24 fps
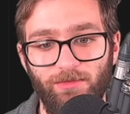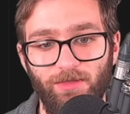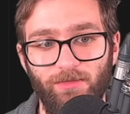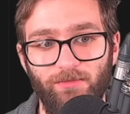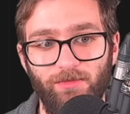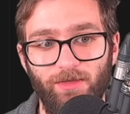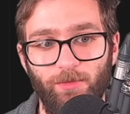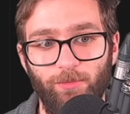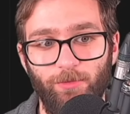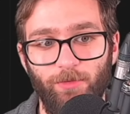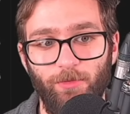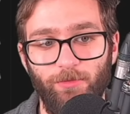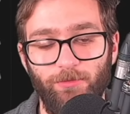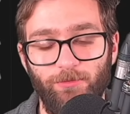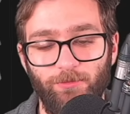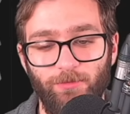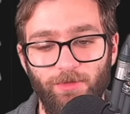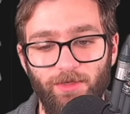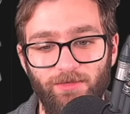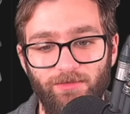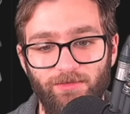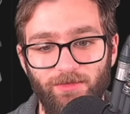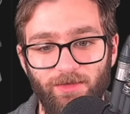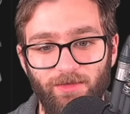of our
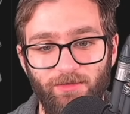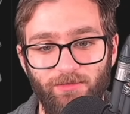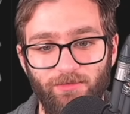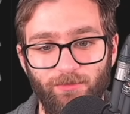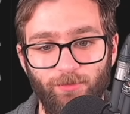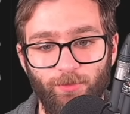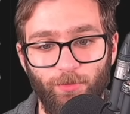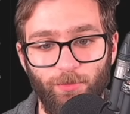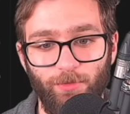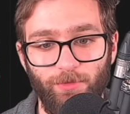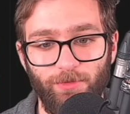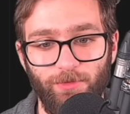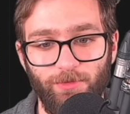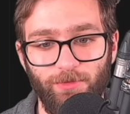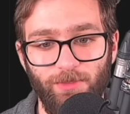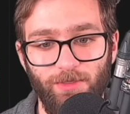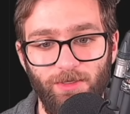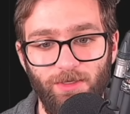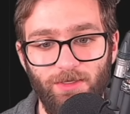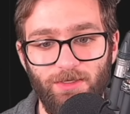Postgres exporter